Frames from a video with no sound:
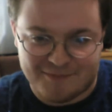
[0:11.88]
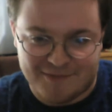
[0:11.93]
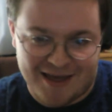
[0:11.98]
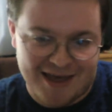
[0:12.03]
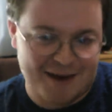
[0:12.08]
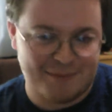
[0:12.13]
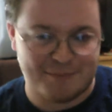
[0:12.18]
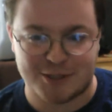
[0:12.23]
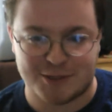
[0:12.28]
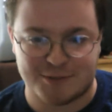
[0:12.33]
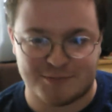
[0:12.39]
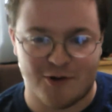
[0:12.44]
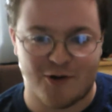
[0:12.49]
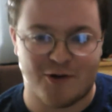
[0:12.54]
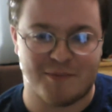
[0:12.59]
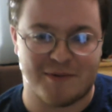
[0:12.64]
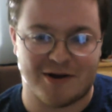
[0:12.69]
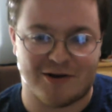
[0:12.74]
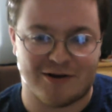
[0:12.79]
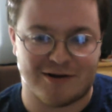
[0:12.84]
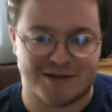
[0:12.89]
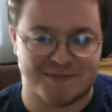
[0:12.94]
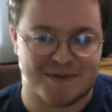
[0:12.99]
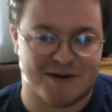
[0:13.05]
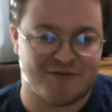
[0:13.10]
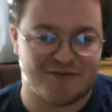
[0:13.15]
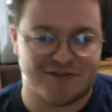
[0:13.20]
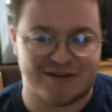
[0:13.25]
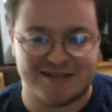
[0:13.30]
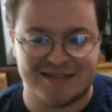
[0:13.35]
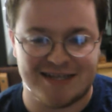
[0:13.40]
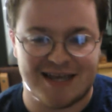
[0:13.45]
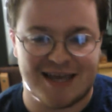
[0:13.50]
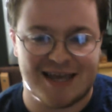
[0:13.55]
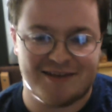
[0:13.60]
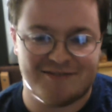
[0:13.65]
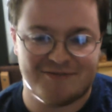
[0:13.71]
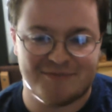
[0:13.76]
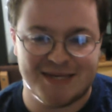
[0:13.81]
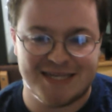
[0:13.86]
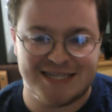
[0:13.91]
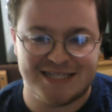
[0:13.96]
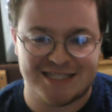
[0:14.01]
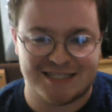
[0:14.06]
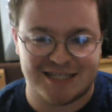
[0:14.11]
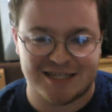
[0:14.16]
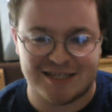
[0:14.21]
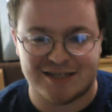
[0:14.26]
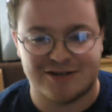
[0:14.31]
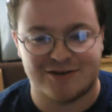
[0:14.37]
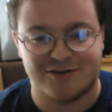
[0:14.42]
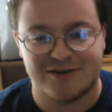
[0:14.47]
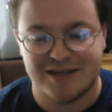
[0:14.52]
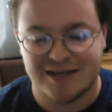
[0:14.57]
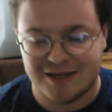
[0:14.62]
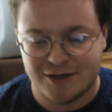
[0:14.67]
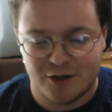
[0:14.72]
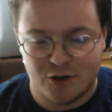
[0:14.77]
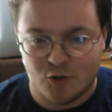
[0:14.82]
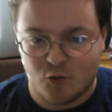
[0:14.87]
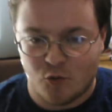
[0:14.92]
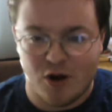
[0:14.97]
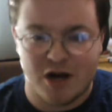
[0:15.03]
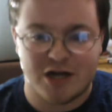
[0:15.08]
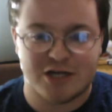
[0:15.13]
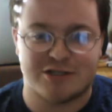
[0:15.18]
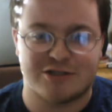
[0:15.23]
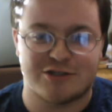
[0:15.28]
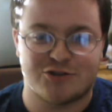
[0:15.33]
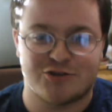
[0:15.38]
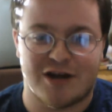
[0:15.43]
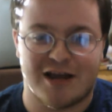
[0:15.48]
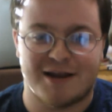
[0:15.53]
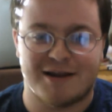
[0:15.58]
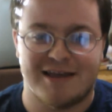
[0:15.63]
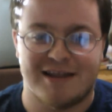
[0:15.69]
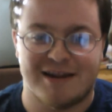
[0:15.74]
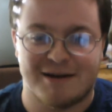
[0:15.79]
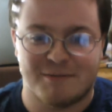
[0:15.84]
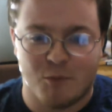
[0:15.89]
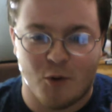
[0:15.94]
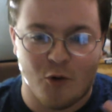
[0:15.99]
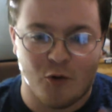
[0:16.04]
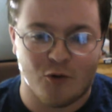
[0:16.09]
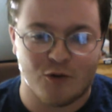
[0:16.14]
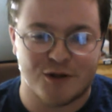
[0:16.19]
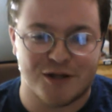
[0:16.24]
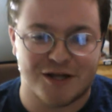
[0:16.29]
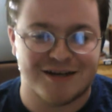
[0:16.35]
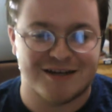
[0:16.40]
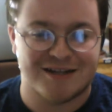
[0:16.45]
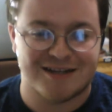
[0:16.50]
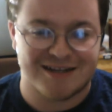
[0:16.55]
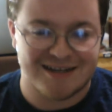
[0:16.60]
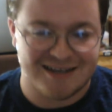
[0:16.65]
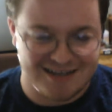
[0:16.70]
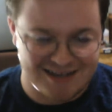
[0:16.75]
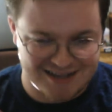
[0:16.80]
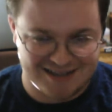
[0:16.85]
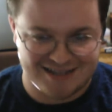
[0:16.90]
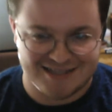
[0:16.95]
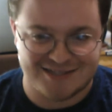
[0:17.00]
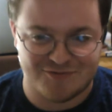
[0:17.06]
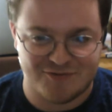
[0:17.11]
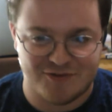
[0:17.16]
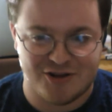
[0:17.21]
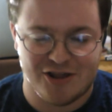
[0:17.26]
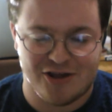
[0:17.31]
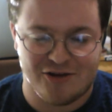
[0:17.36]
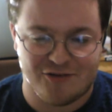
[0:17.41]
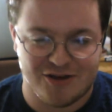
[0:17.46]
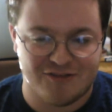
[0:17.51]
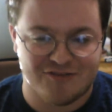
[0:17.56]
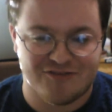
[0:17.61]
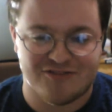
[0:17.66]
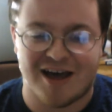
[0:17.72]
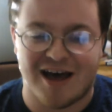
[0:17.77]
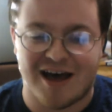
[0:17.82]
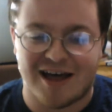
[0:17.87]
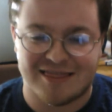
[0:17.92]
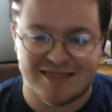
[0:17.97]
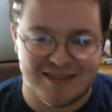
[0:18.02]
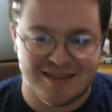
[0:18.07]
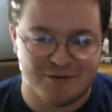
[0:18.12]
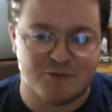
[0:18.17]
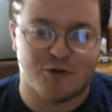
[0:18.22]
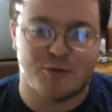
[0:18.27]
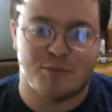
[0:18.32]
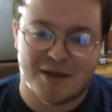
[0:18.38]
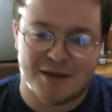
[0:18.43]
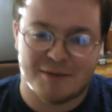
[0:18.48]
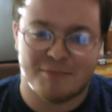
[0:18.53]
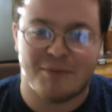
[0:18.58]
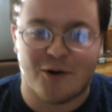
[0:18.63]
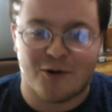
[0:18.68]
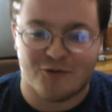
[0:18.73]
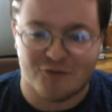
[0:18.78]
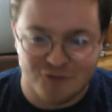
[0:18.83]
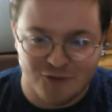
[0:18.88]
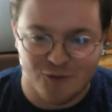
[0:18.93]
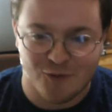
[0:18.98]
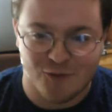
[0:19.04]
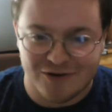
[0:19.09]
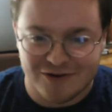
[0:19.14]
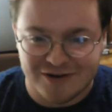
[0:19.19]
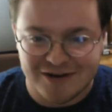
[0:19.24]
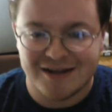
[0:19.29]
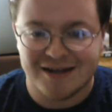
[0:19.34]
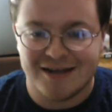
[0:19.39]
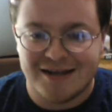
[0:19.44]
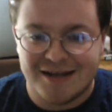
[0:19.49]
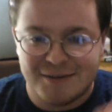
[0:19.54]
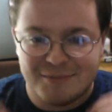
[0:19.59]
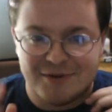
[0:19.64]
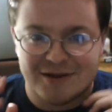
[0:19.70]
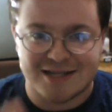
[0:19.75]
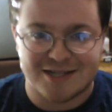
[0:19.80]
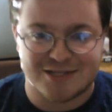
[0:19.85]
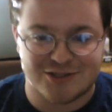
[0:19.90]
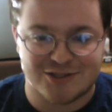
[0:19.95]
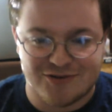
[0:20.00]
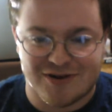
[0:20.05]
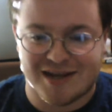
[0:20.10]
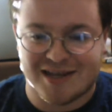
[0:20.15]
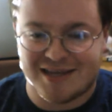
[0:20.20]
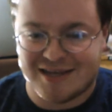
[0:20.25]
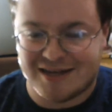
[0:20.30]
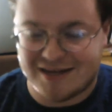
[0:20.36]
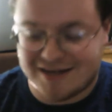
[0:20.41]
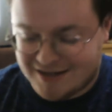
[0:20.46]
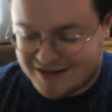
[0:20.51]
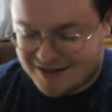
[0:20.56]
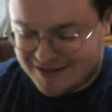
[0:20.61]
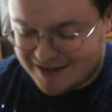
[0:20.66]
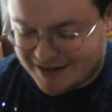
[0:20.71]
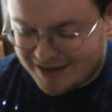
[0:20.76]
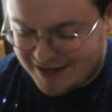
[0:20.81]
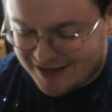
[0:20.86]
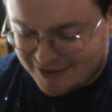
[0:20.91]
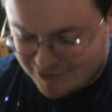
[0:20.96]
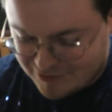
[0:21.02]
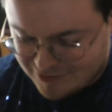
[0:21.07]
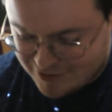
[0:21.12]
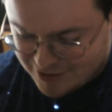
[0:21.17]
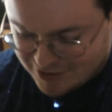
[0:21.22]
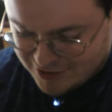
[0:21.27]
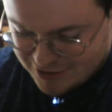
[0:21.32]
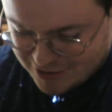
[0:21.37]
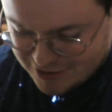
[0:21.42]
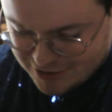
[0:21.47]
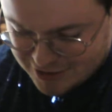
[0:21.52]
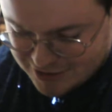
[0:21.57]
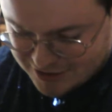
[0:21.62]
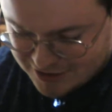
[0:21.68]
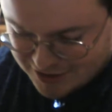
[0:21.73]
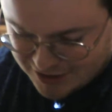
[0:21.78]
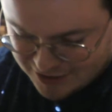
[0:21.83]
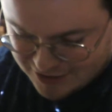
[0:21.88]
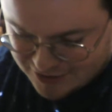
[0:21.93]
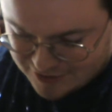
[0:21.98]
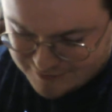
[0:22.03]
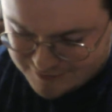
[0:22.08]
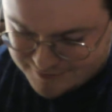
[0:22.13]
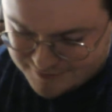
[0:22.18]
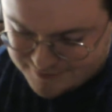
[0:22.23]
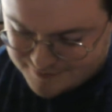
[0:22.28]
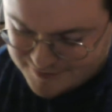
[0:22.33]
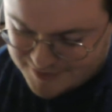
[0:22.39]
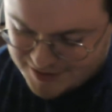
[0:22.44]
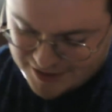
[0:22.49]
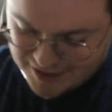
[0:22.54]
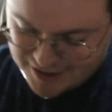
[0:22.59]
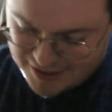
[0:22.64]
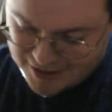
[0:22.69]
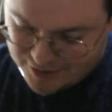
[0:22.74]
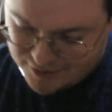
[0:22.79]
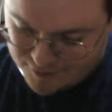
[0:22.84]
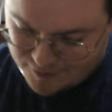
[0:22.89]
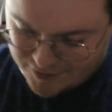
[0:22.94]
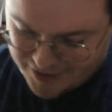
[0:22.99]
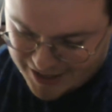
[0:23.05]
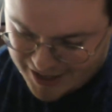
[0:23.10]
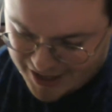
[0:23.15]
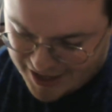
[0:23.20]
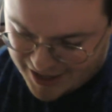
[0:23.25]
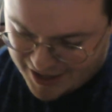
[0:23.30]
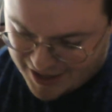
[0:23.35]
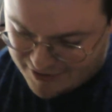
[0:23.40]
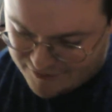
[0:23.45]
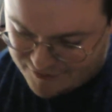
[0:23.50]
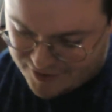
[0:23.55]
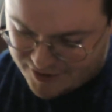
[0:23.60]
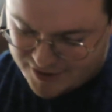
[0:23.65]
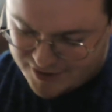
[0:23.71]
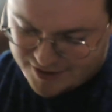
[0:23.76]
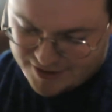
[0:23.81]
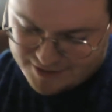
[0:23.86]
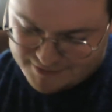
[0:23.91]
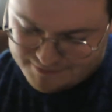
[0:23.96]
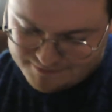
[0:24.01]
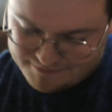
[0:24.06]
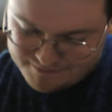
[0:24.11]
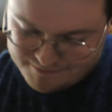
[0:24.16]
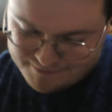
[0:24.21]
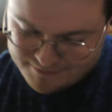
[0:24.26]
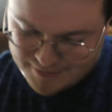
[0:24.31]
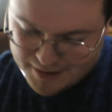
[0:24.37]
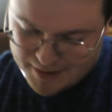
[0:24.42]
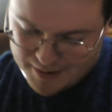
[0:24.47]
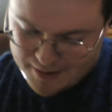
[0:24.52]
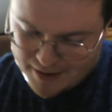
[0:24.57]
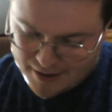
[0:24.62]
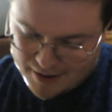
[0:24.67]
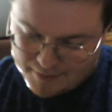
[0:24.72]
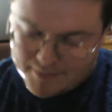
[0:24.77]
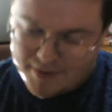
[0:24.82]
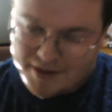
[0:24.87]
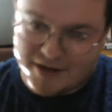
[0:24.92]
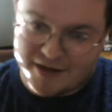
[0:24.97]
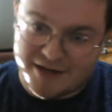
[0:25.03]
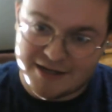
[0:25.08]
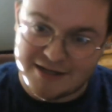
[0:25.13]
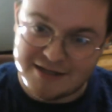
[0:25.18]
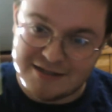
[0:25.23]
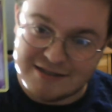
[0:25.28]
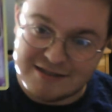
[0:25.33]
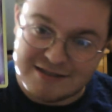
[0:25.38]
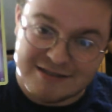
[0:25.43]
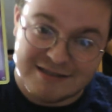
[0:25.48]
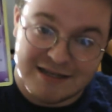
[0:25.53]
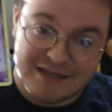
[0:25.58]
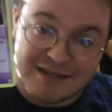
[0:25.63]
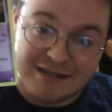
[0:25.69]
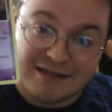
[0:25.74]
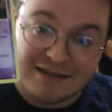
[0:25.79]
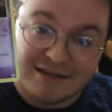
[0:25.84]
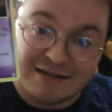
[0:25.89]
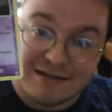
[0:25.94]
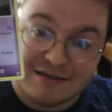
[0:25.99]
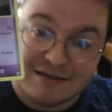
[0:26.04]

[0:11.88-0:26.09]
had a bunch of Pokemon cards my friend gave me, so we're actually going to try to get them all done in this video. If not, there will be a part 4, but let's try to get it done now. So, here we have a Meditite, Psychic,